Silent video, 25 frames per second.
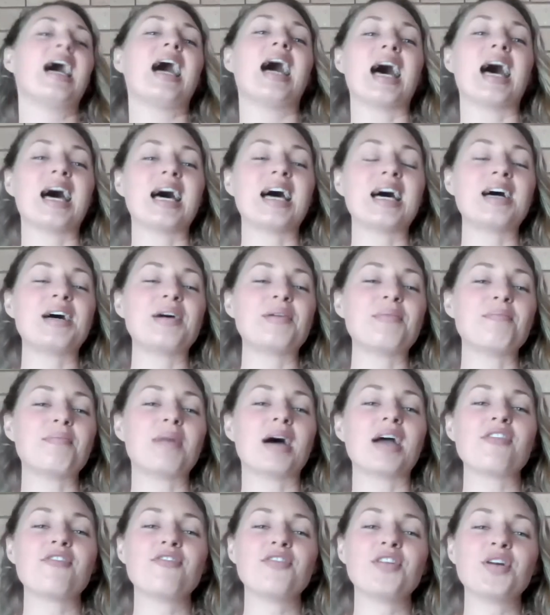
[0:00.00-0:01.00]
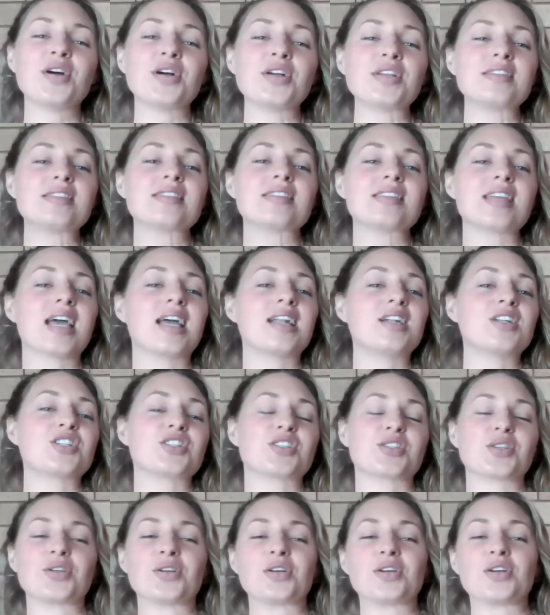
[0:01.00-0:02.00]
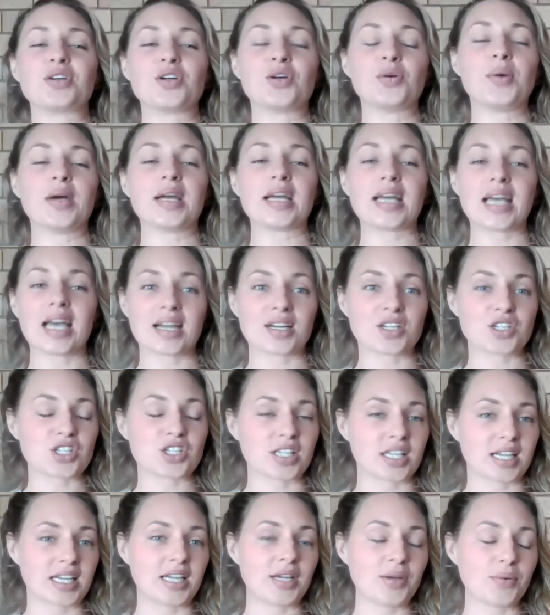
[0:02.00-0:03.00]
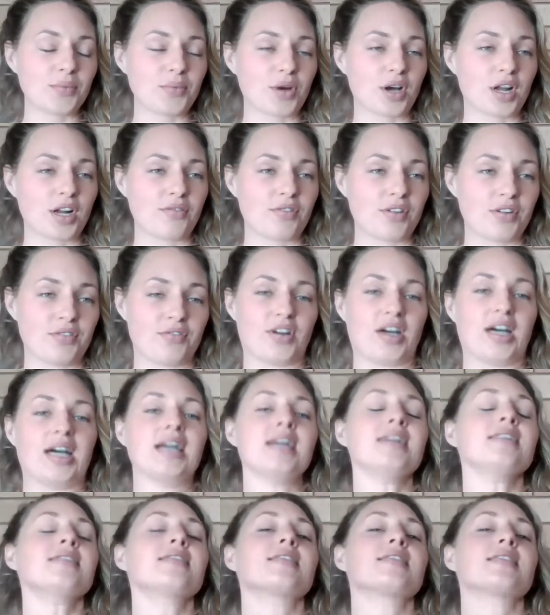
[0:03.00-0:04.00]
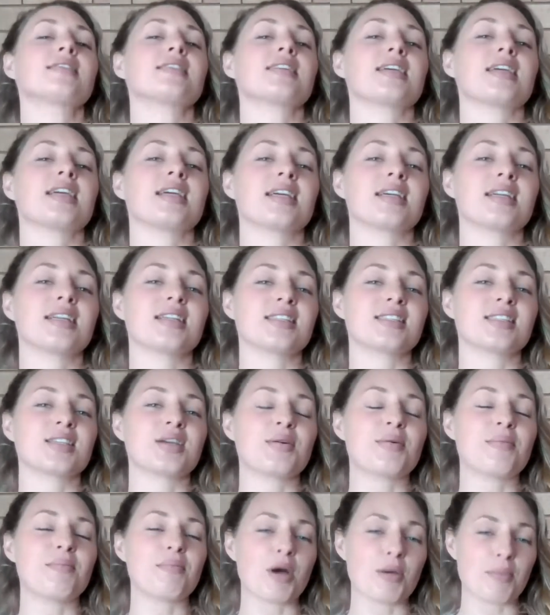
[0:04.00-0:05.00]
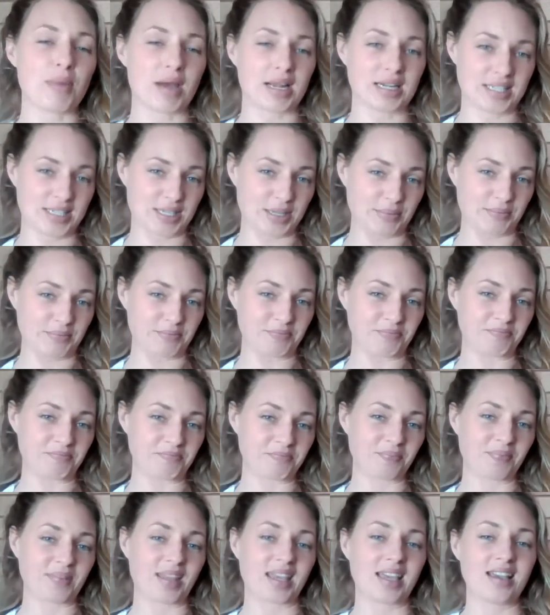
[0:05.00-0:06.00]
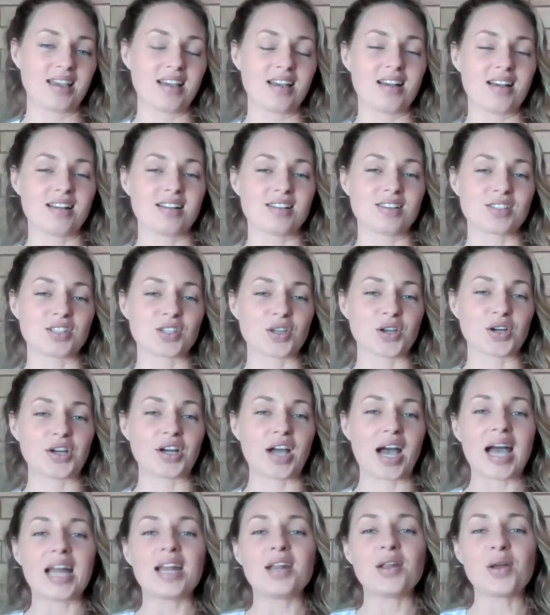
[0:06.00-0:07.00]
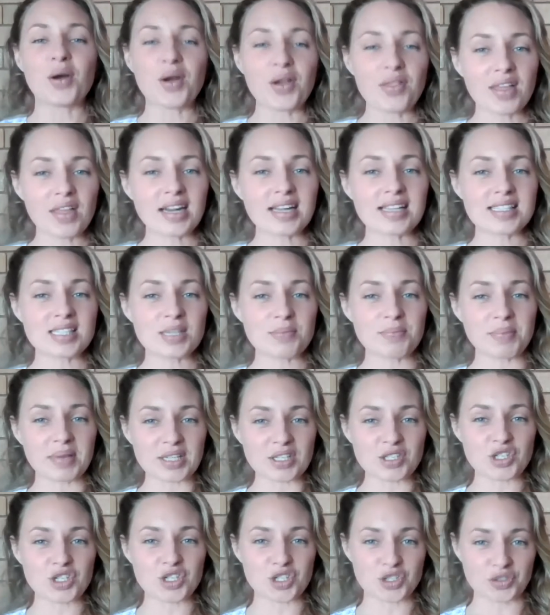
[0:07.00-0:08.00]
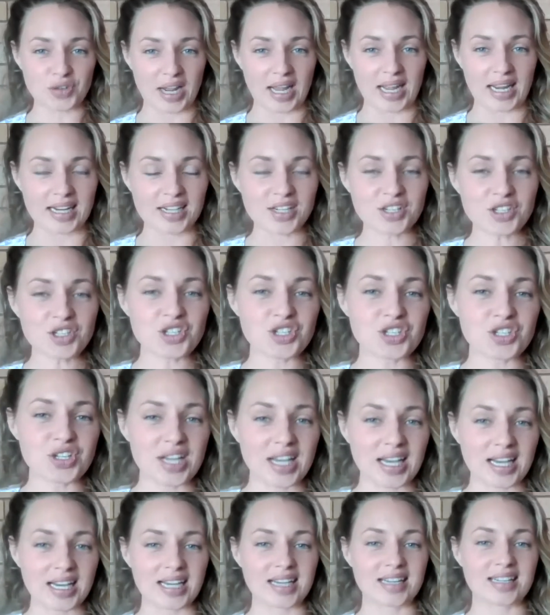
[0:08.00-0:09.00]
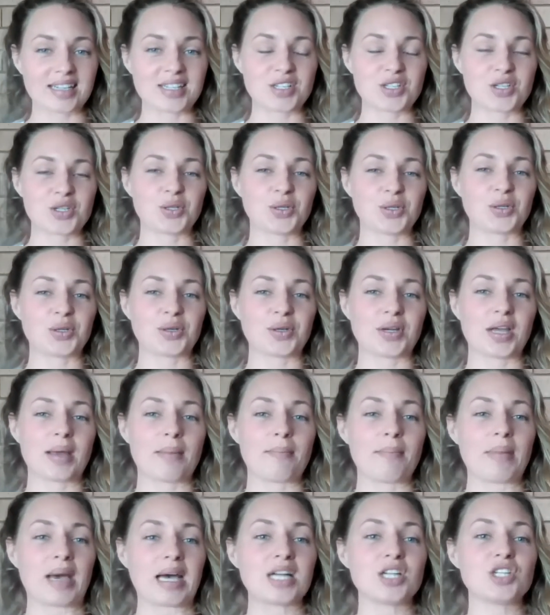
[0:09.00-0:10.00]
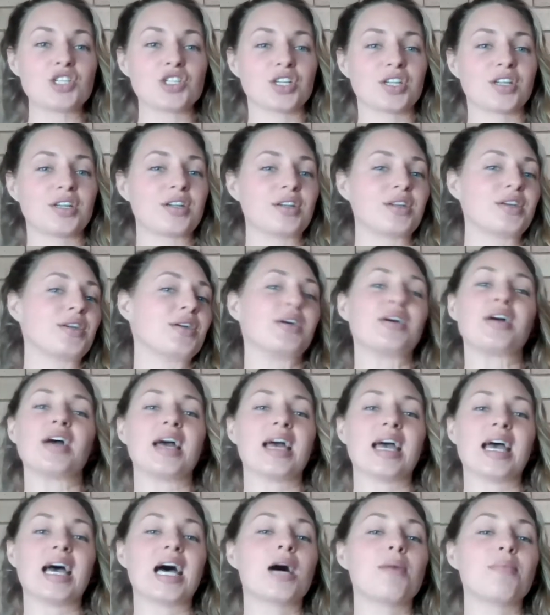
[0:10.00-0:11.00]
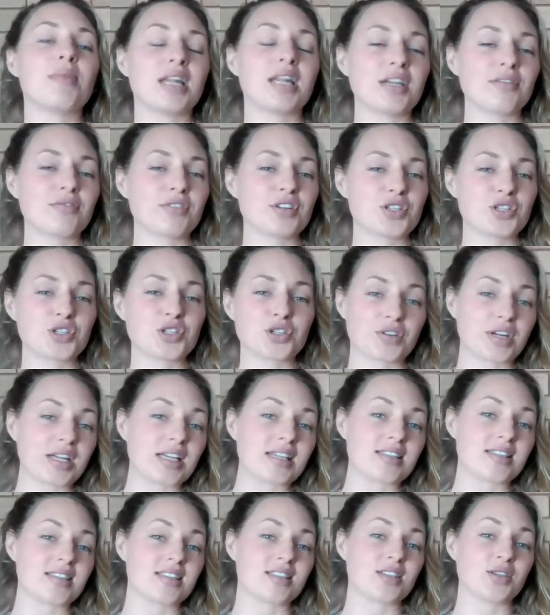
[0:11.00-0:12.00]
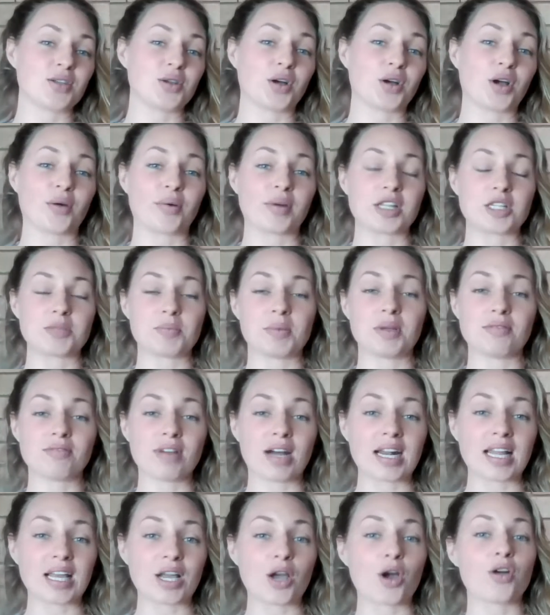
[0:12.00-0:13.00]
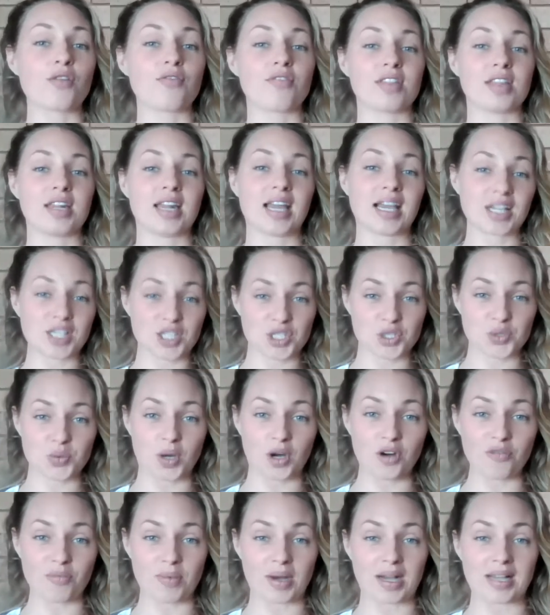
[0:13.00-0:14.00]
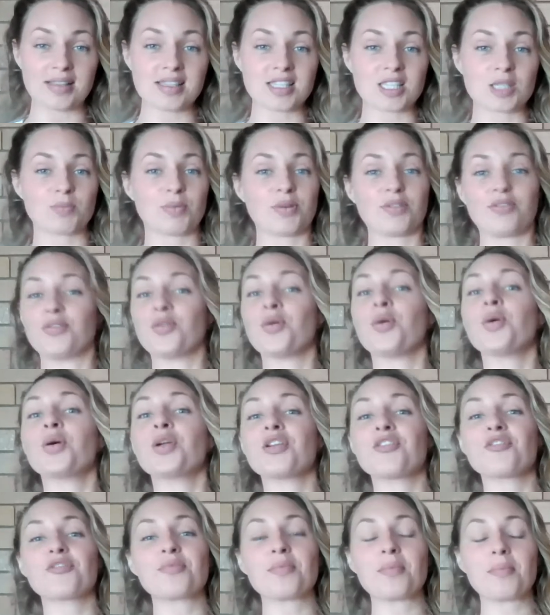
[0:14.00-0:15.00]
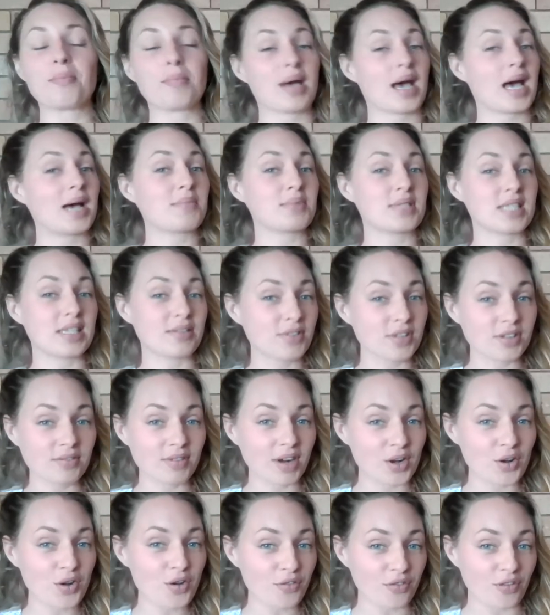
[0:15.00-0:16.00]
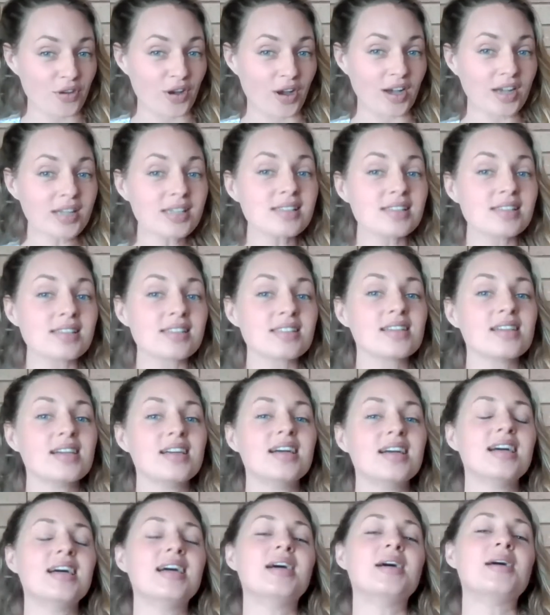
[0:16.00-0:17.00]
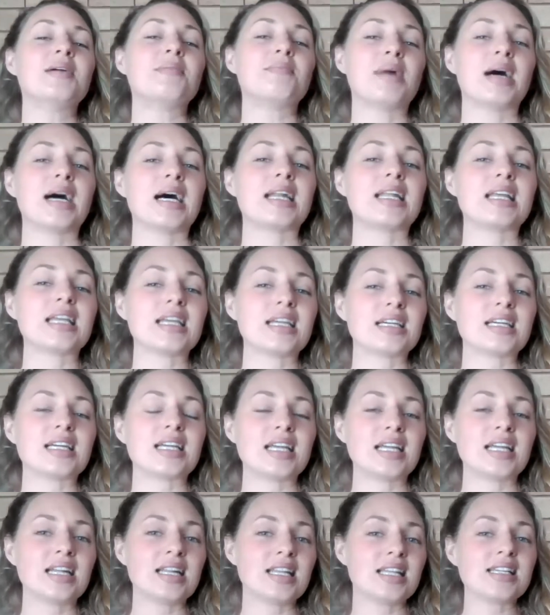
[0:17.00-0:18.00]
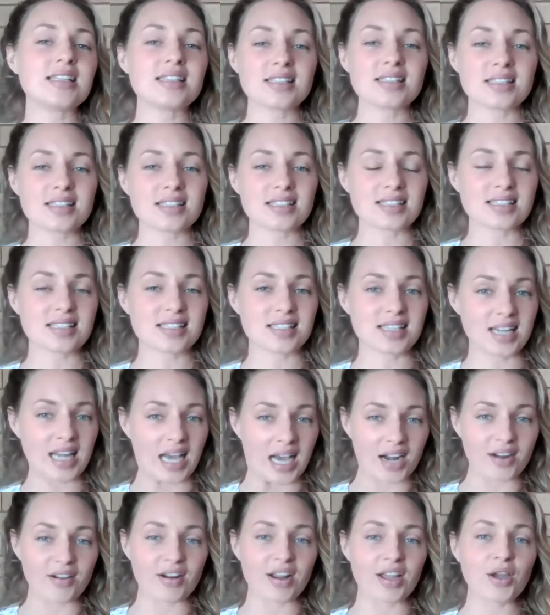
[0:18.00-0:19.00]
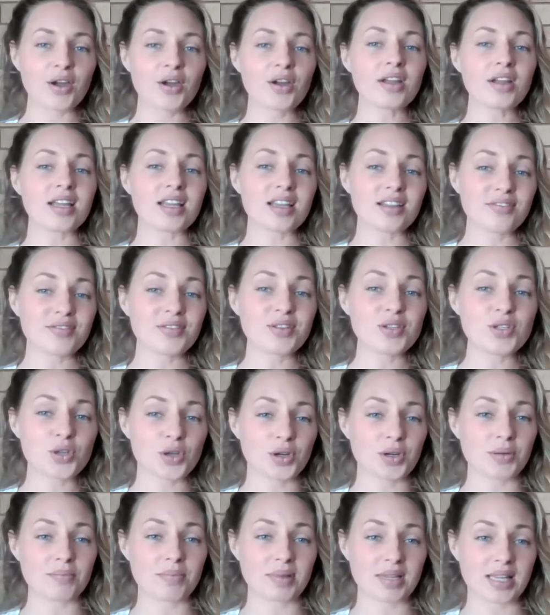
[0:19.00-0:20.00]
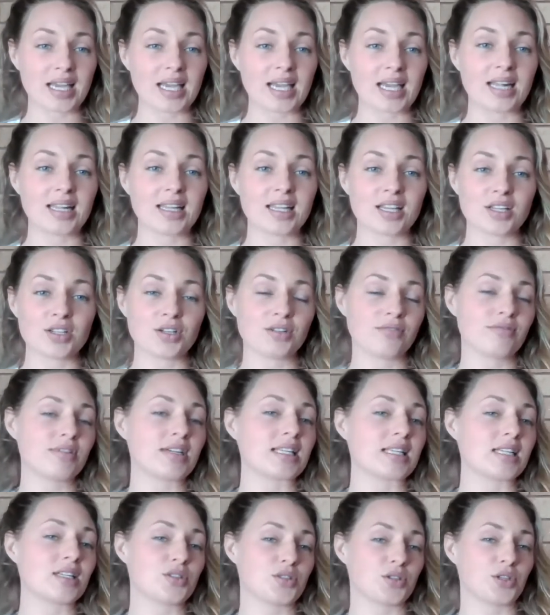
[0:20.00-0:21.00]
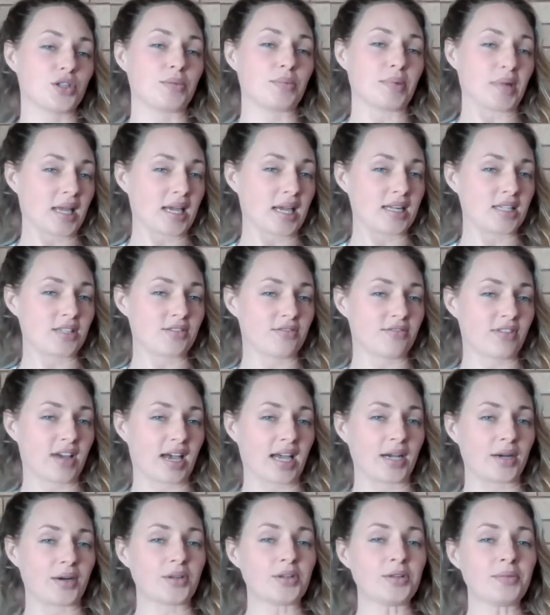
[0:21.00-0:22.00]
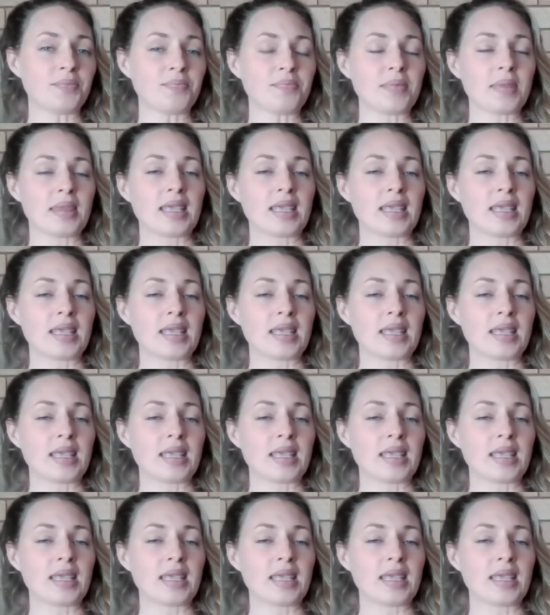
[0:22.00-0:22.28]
My first and just quick, actually, word of advice is momentum. So I know that it's a bit strange to imagine how many retreats you're going to be running over the next 12 months before you've perhaps even run your first. But in this scenario, if you don't plan, then you really do plan to fail,